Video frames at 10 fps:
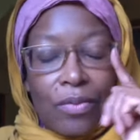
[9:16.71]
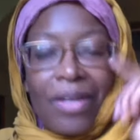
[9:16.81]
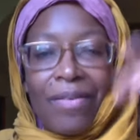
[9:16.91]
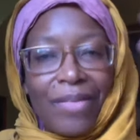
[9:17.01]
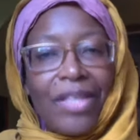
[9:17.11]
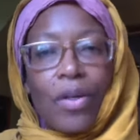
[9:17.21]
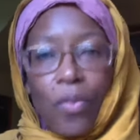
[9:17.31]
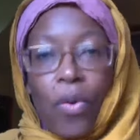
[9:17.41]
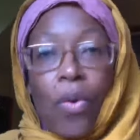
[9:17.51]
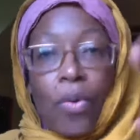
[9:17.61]
well, in the
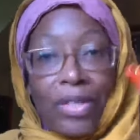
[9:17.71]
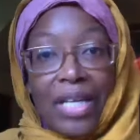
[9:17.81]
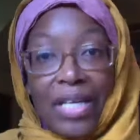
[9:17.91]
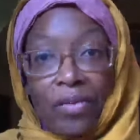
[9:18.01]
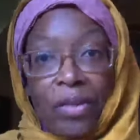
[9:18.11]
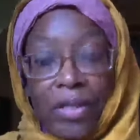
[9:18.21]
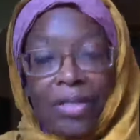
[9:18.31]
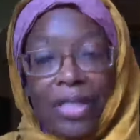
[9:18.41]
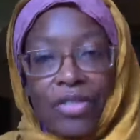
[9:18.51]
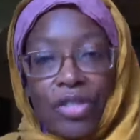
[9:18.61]
order that it's written
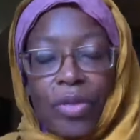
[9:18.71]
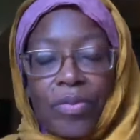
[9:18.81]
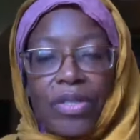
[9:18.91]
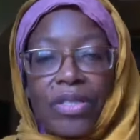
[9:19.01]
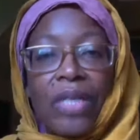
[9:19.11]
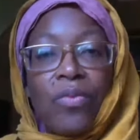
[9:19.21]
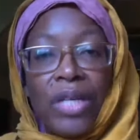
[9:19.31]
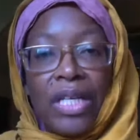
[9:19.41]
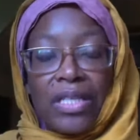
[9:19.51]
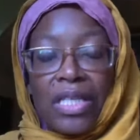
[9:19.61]
in the scriptures, it
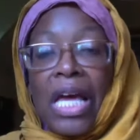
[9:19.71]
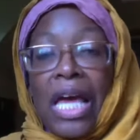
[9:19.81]
reads,